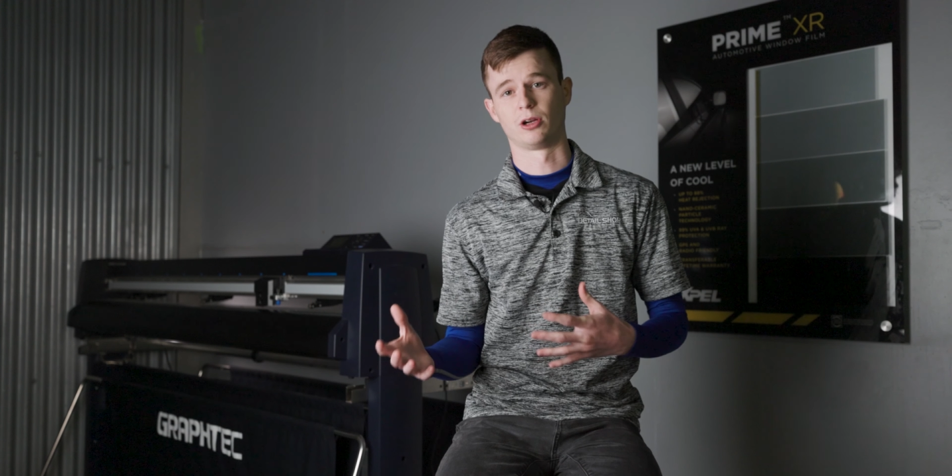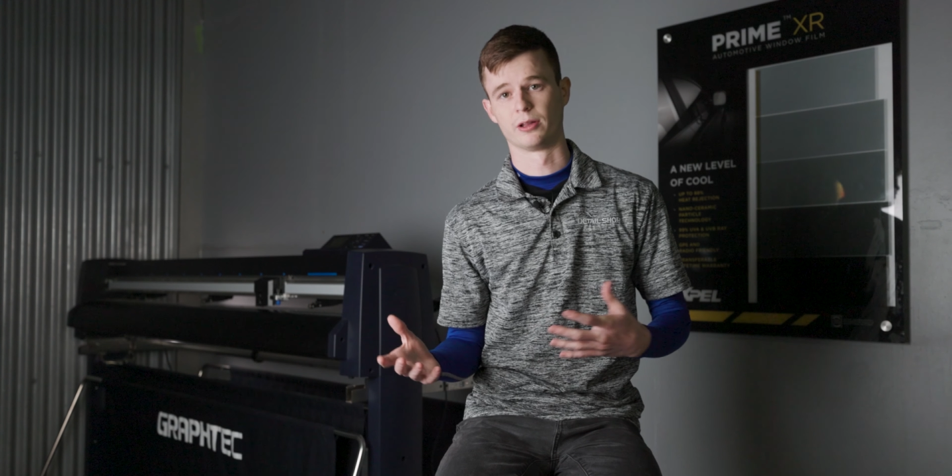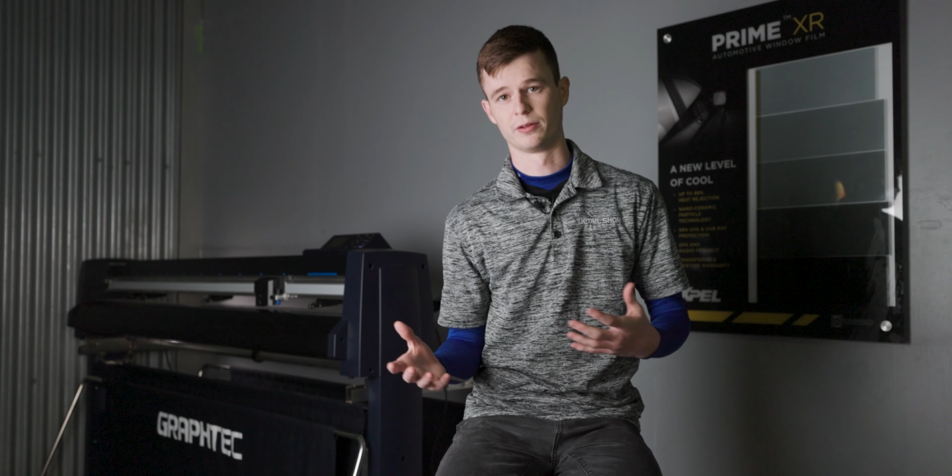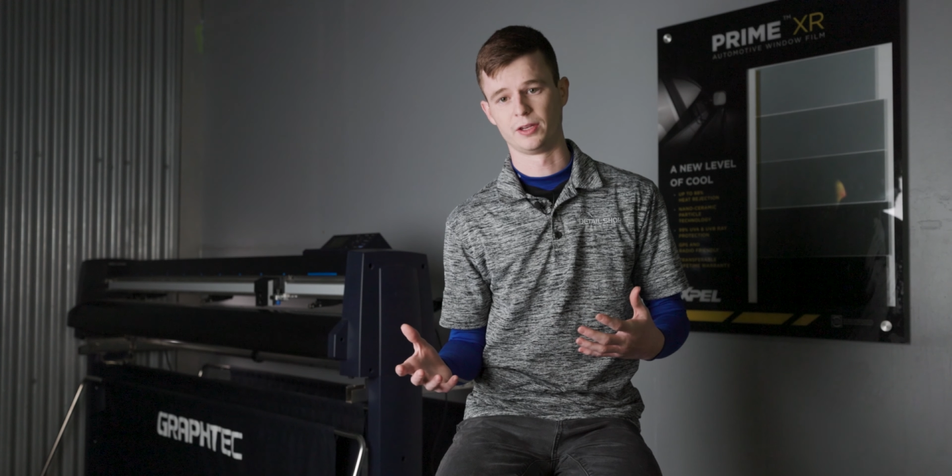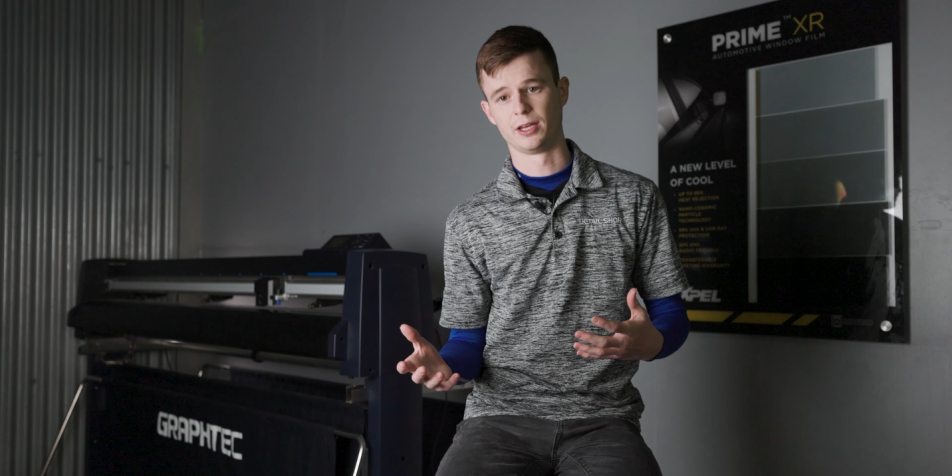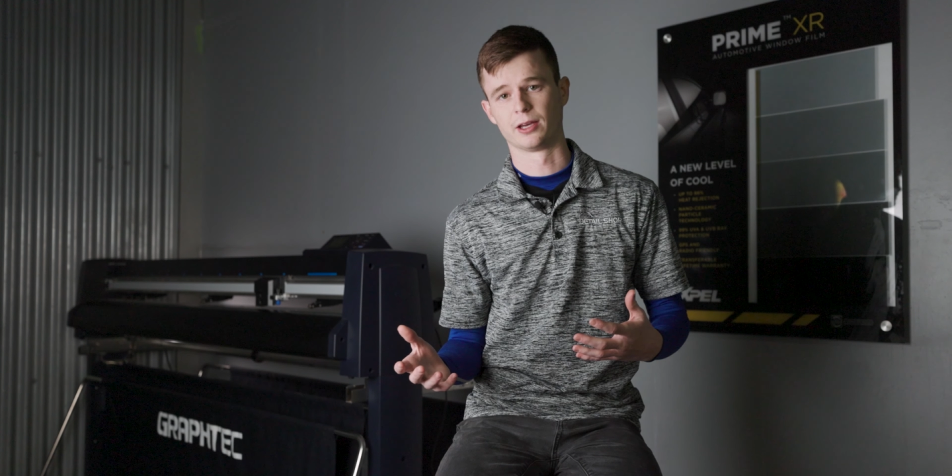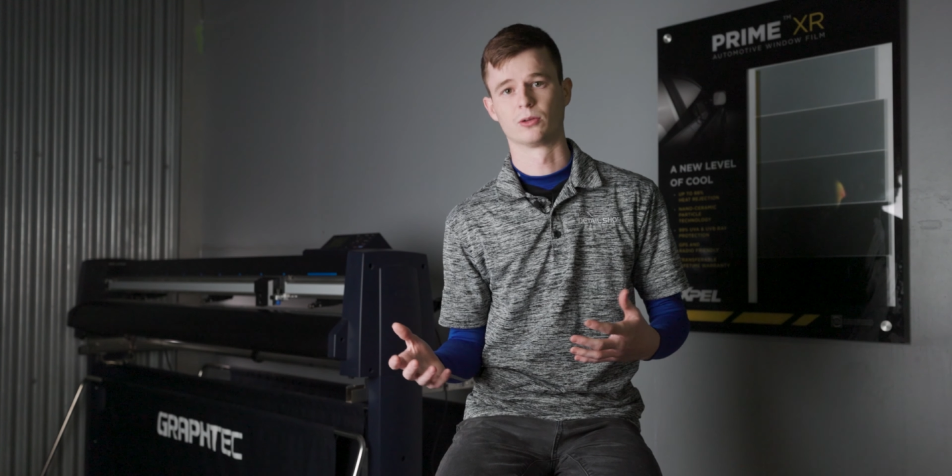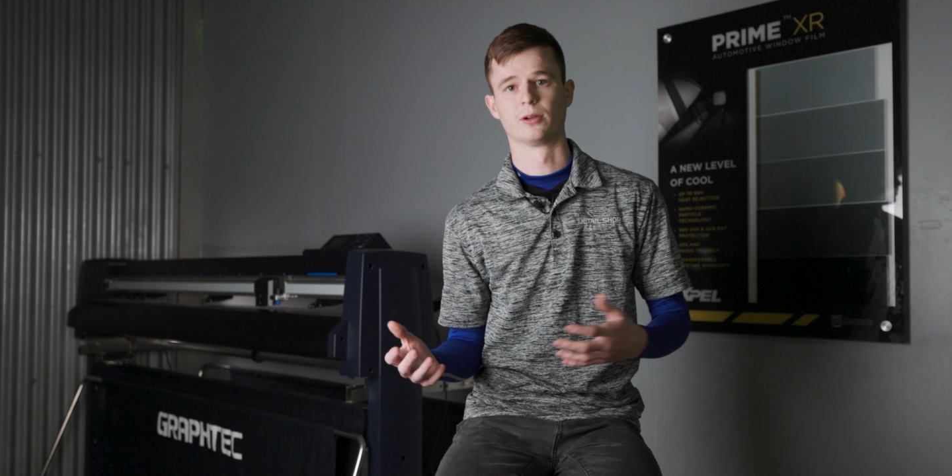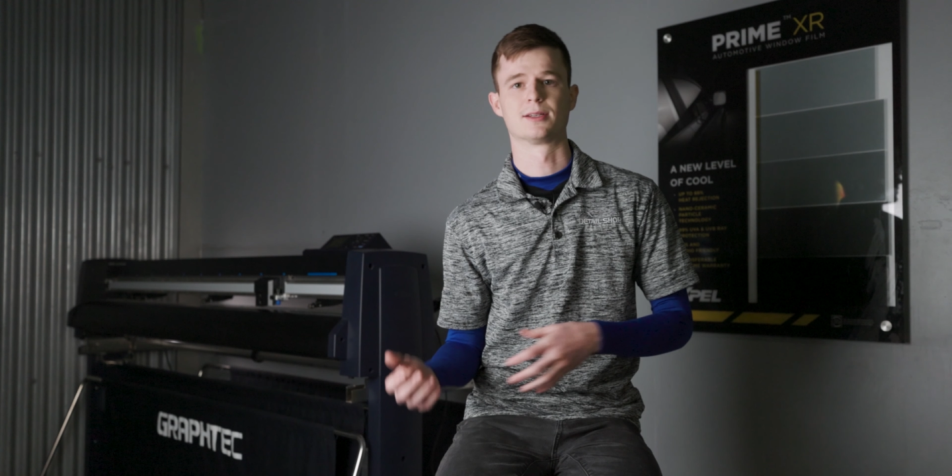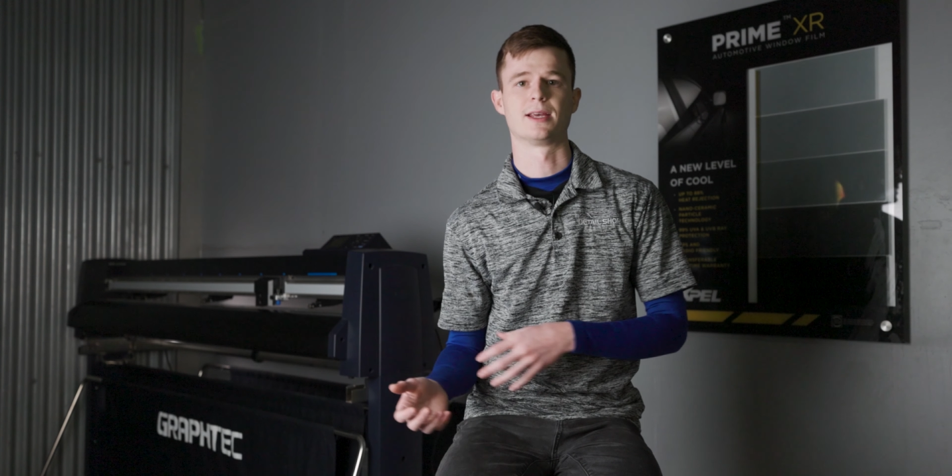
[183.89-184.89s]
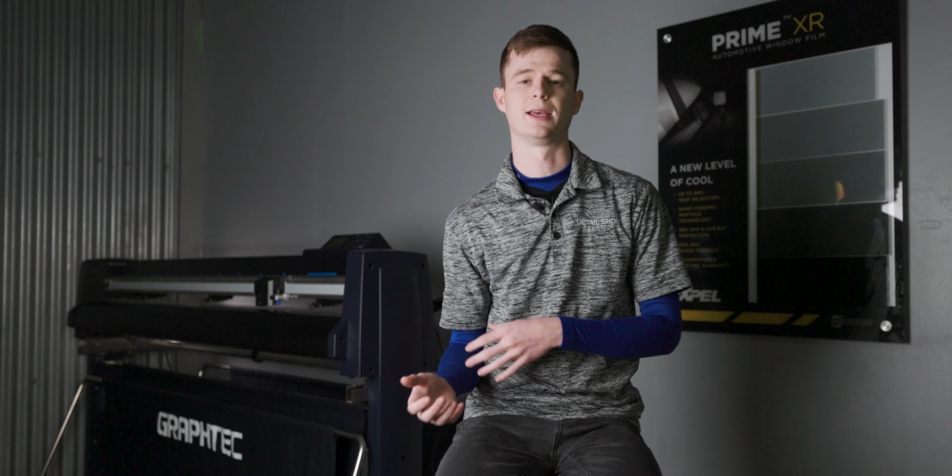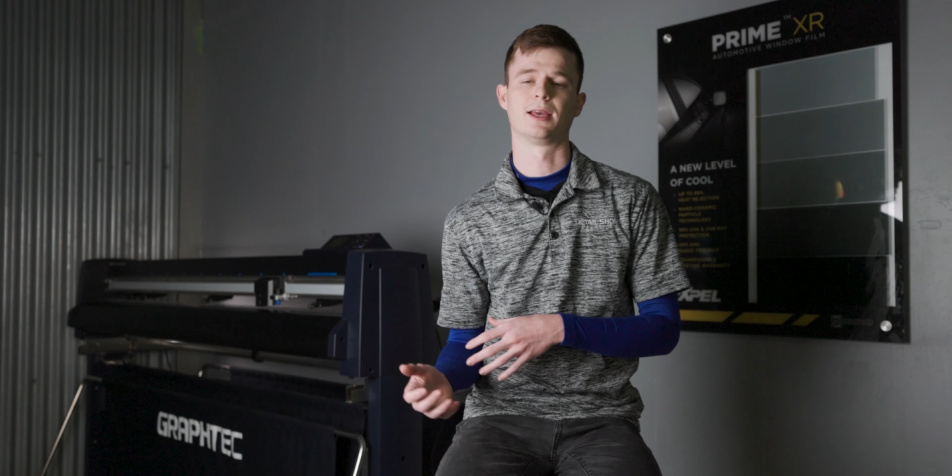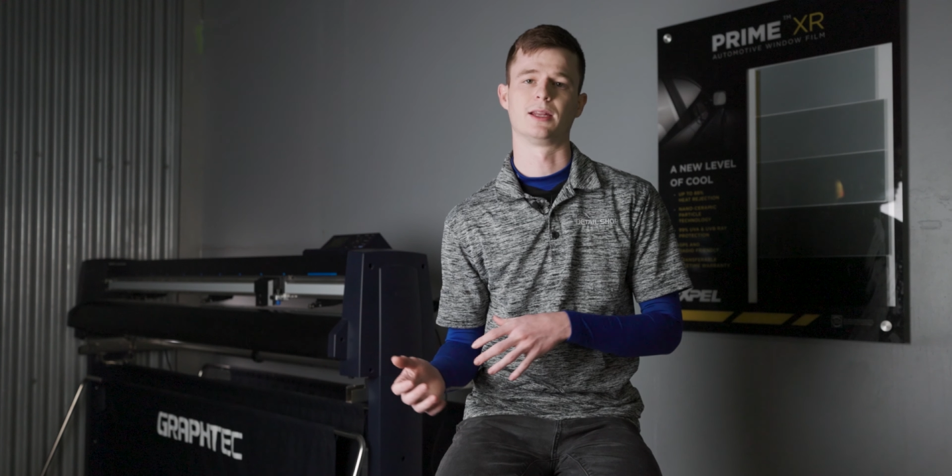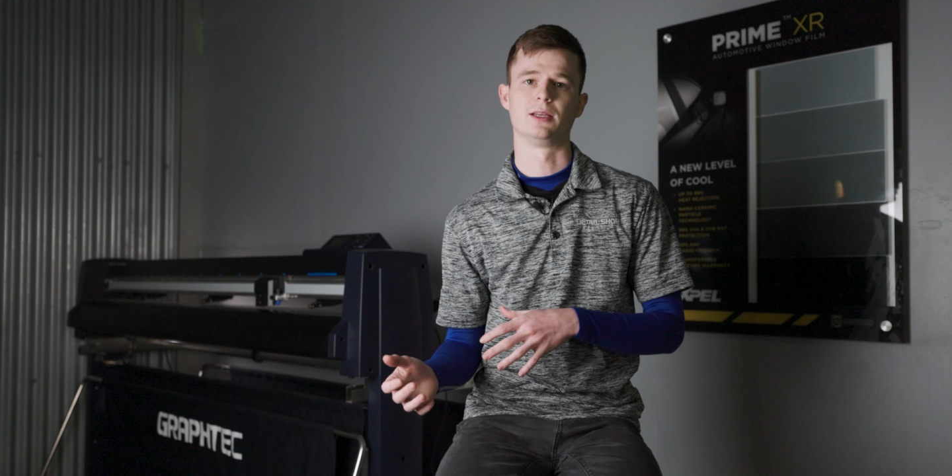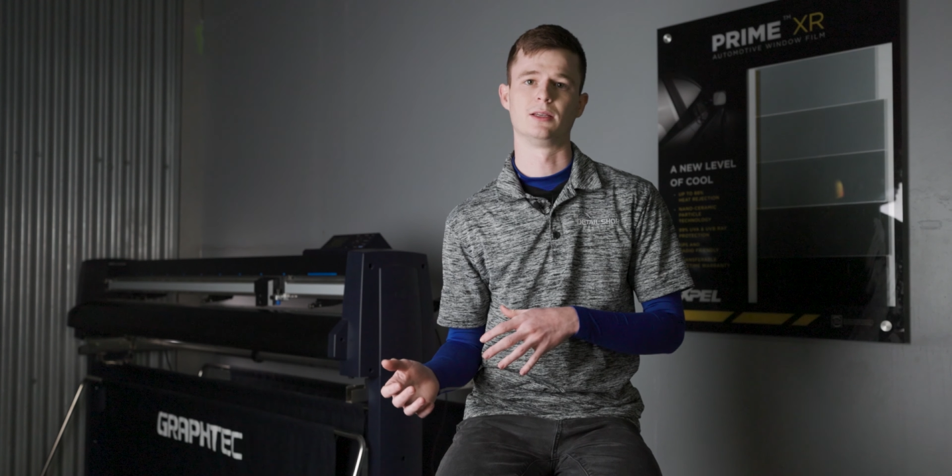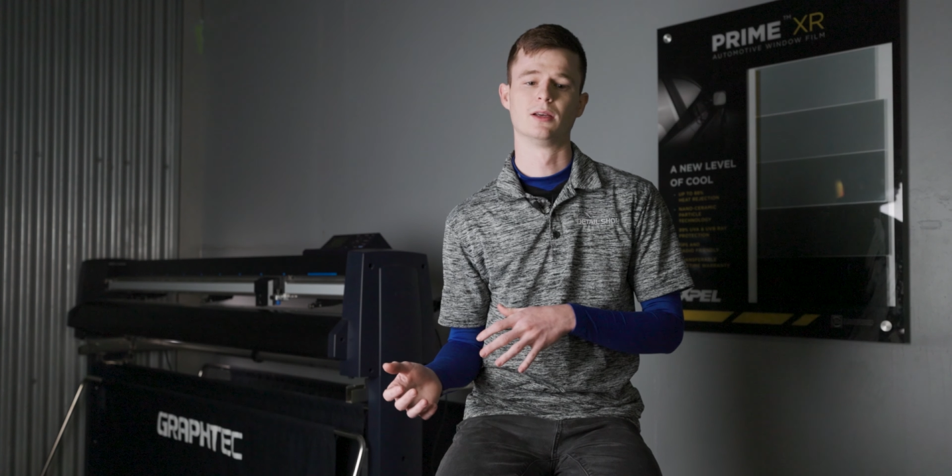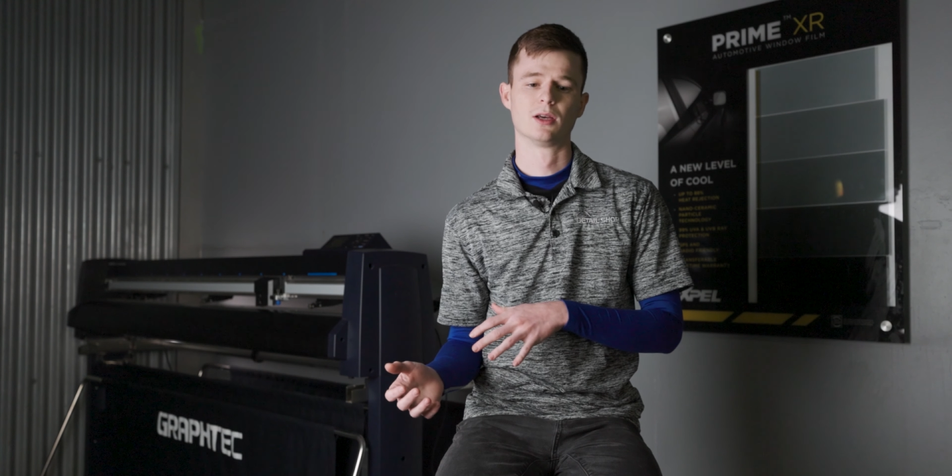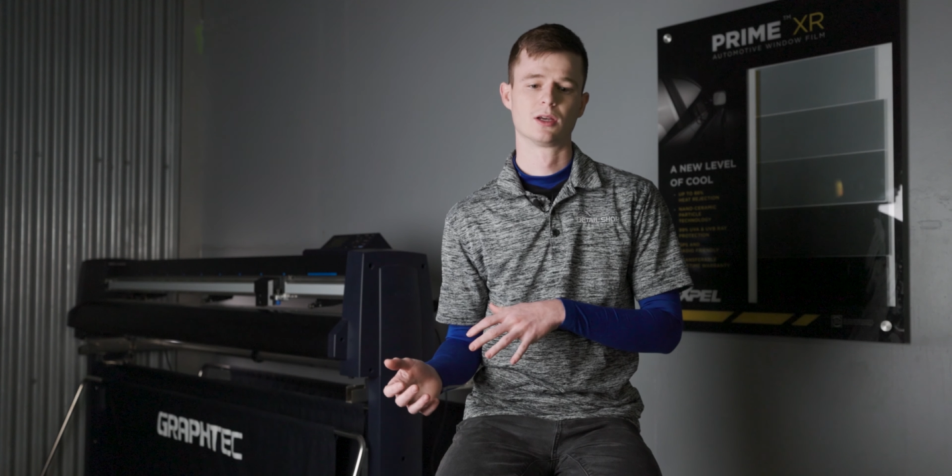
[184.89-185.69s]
on the vehicle to take any